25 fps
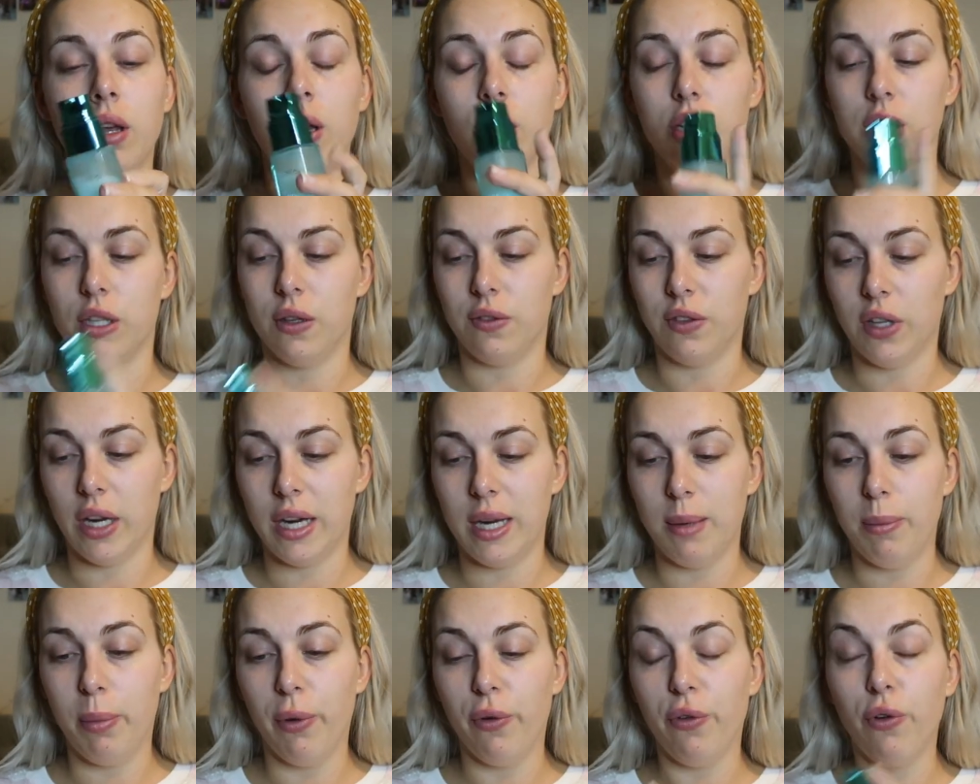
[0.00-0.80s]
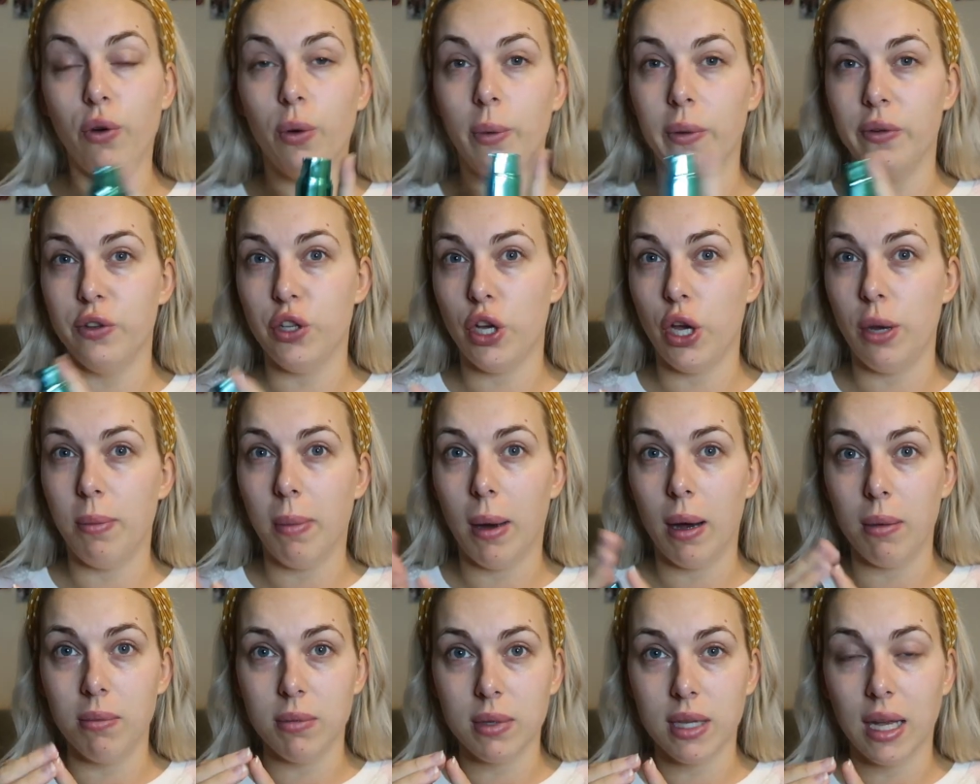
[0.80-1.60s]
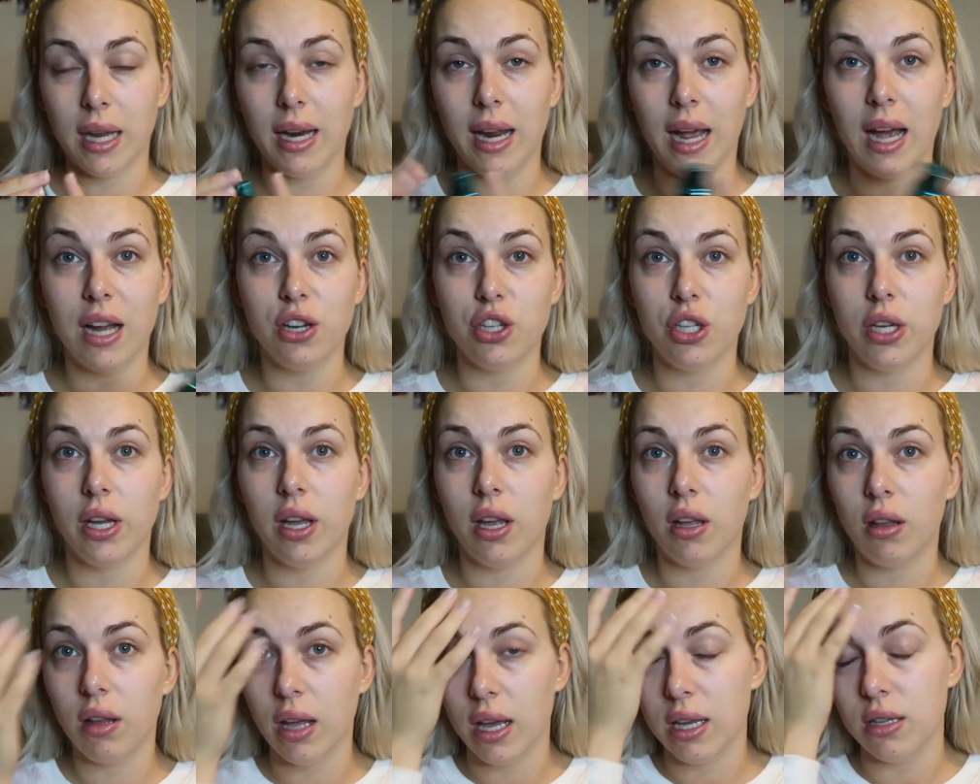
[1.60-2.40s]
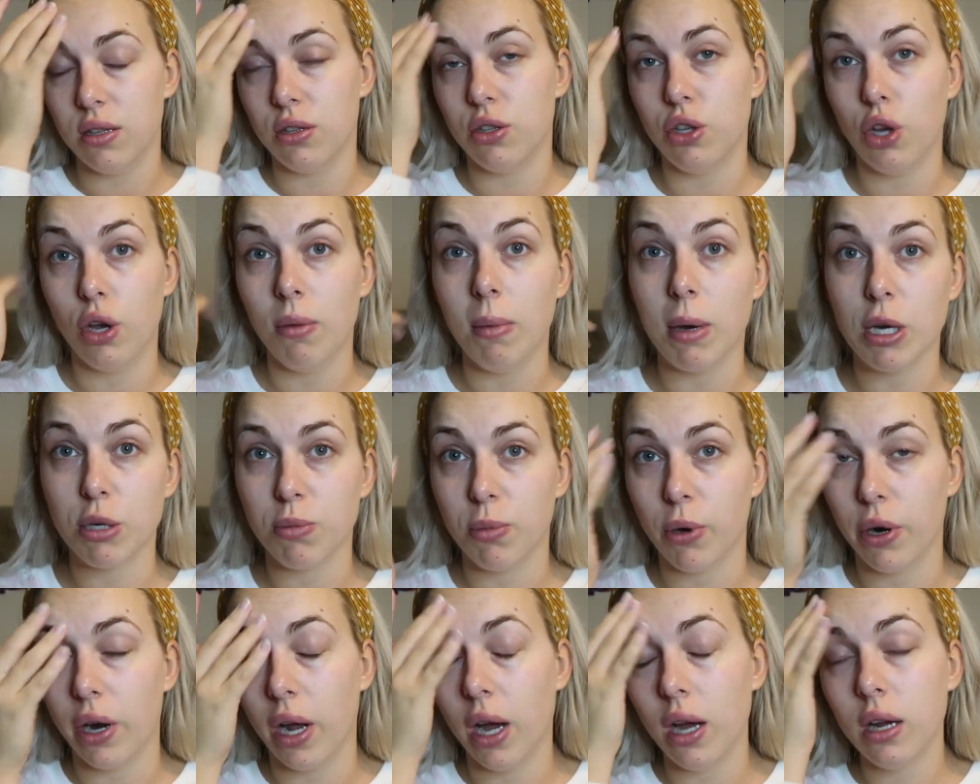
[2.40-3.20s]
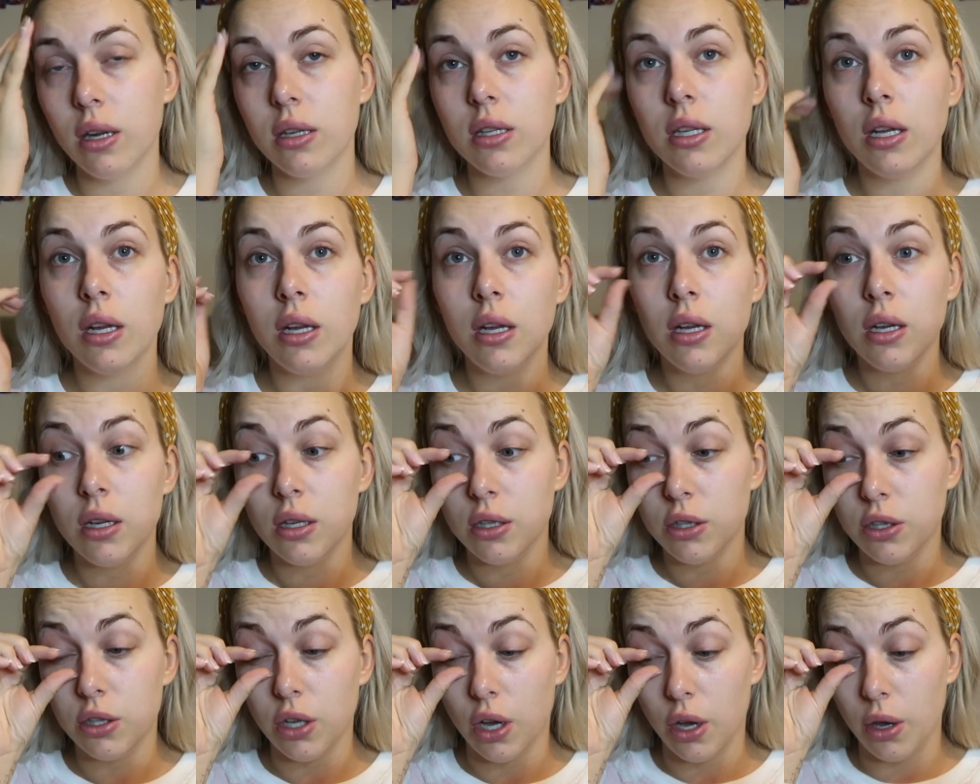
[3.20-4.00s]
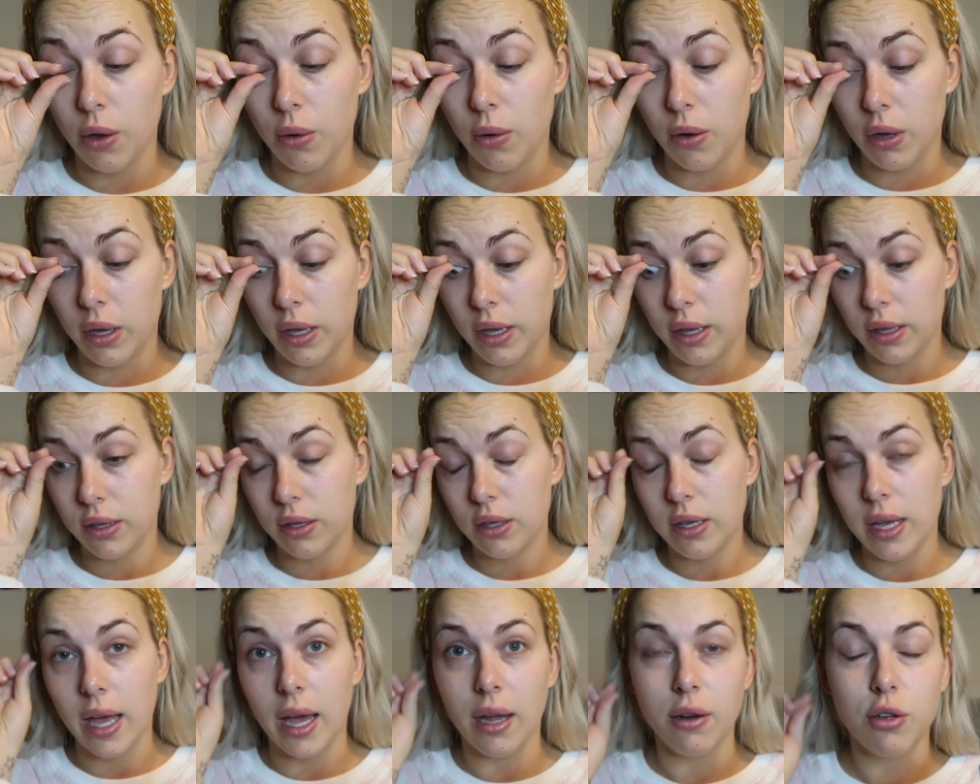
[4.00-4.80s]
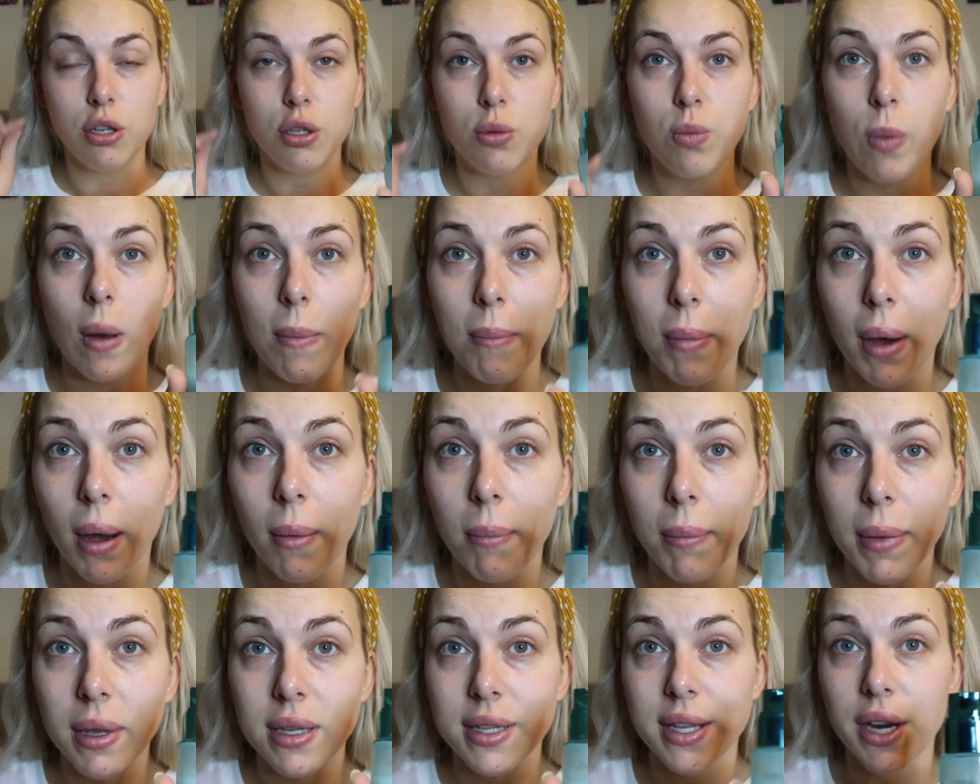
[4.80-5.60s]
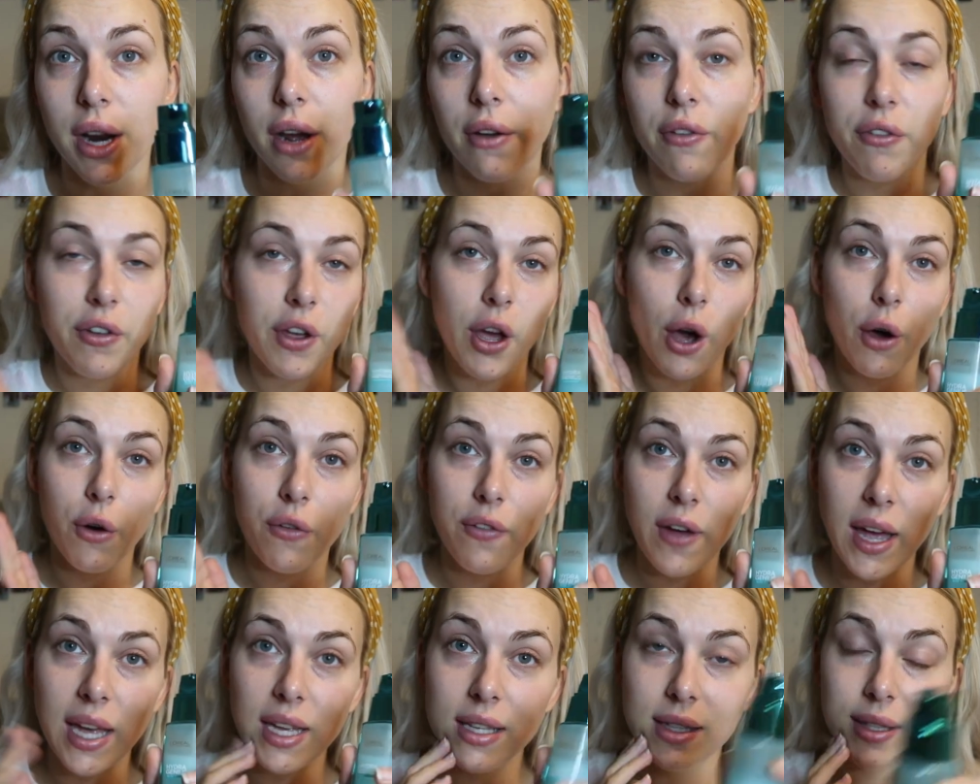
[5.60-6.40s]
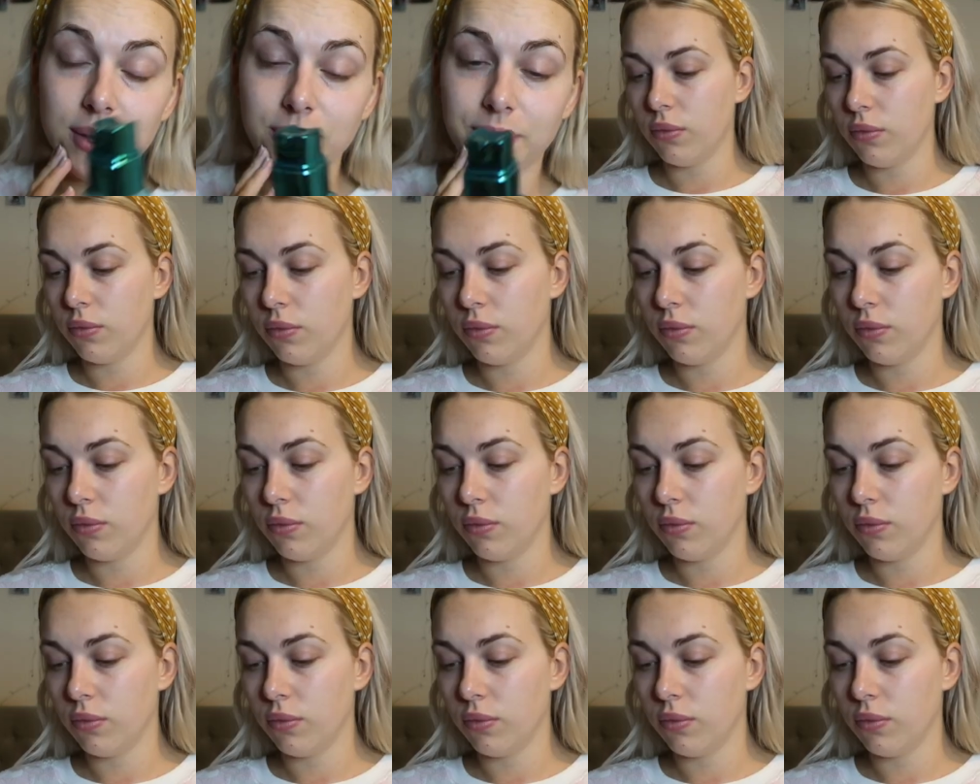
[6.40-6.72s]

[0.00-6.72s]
Because I've done it before with two pumps, and it actually is too much product. So, yeah, just one pump is enough for your whole face.